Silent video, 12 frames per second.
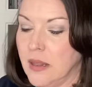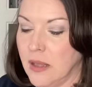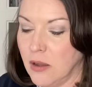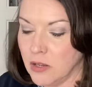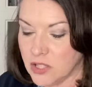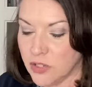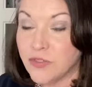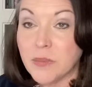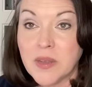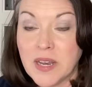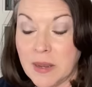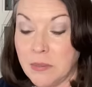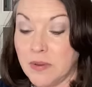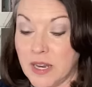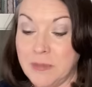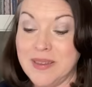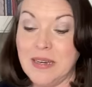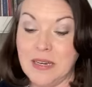Also from the
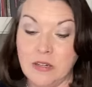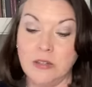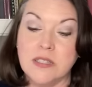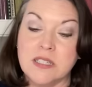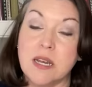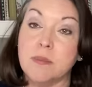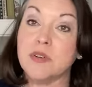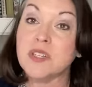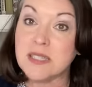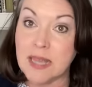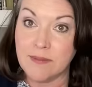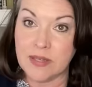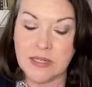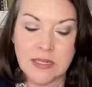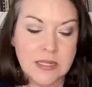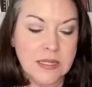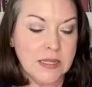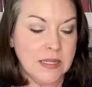Nebby Needle is number seven.
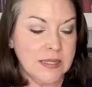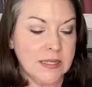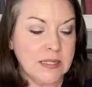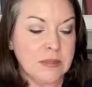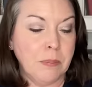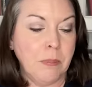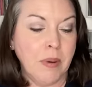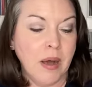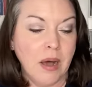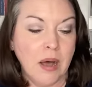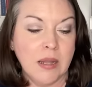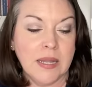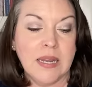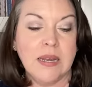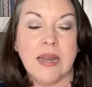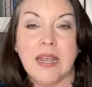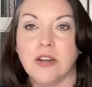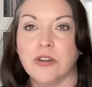This is
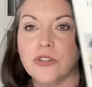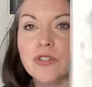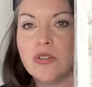Pollinator's